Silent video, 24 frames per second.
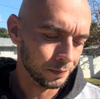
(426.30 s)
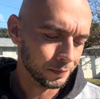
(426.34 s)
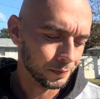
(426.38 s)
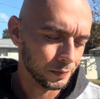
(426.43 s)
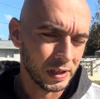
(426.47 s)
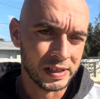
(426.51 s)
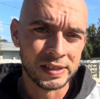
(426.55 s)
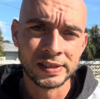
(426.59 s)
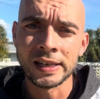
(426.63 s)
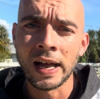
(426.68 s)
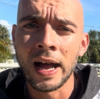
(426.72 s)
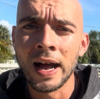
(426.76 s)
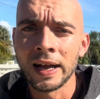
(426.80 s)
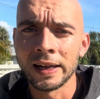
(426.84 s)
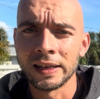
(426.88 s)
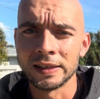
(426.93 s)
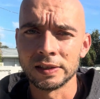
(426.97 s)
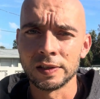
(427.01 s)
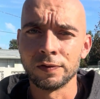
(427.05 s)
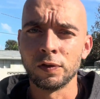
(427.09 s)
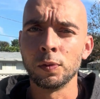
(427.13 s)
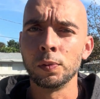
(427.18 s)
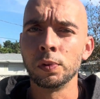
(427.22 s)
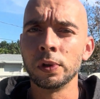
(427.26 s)
Signs,
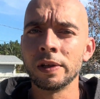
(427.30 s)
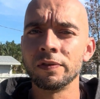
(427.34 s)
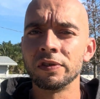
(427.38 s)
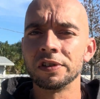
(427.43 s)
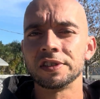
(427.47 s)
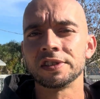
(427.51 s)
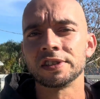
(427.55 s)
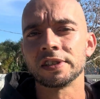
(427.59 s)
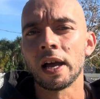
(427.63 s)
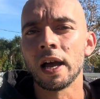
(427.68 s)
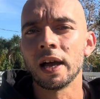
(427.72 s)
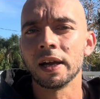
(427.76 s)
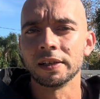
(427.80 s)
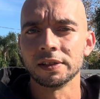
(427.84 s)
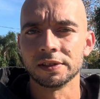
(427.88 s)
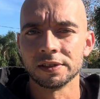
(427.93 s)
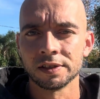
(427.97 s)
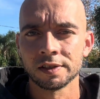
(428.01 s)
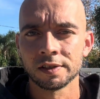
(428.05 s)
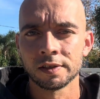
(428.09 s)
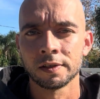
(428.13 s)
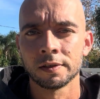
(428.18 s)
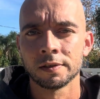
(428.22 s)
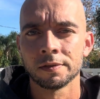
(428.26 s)
if you believe in signs.